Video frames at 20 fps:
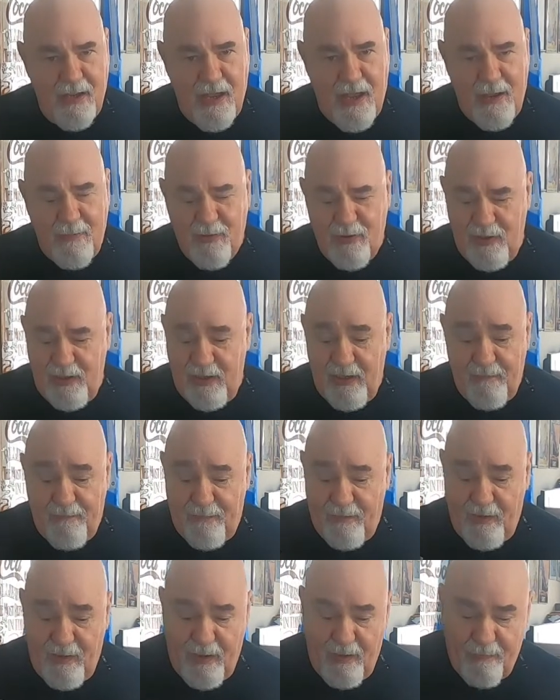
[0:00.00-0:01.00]
I'm going to give
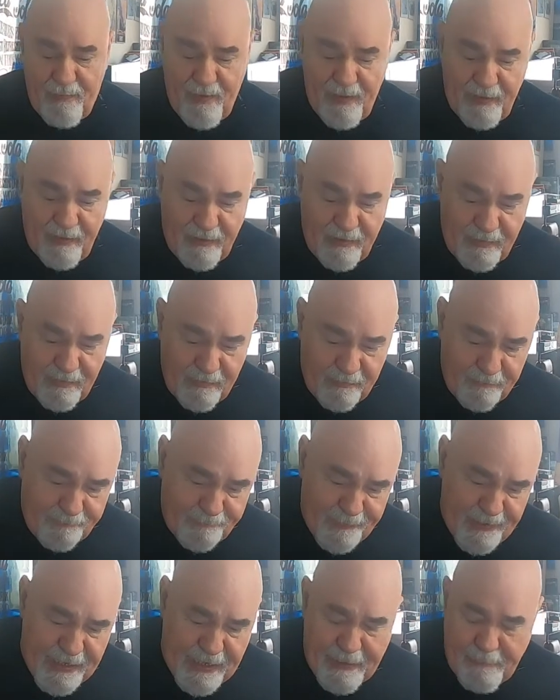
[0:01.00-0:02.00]
that a big
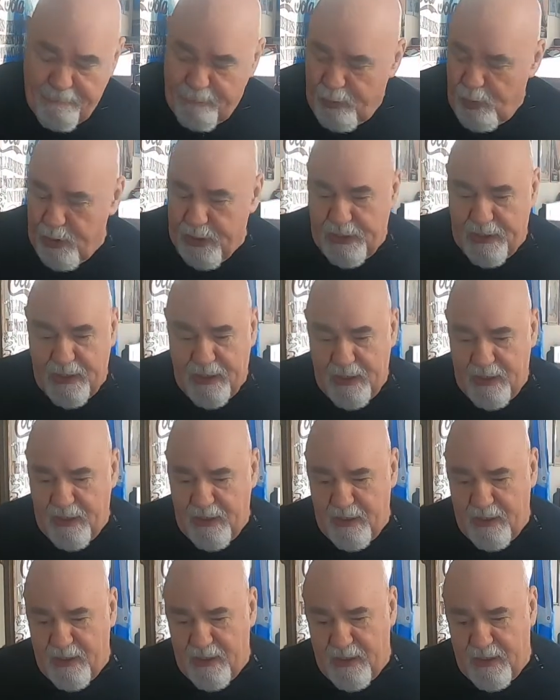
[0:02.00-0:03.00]

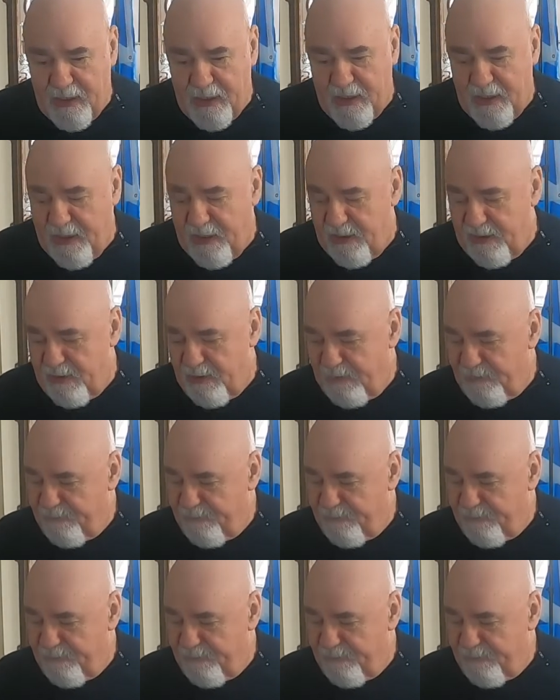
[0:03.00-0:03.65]
8.8.